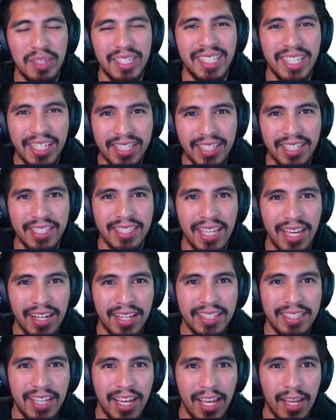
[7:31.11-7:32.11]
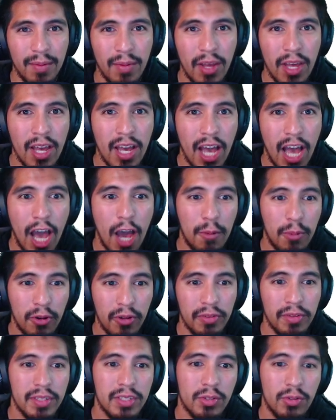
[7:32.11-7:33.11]
digits at a time output
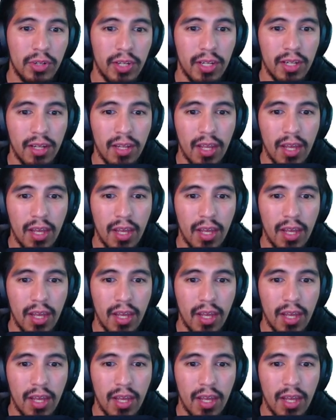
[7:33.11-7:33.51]
on the screen.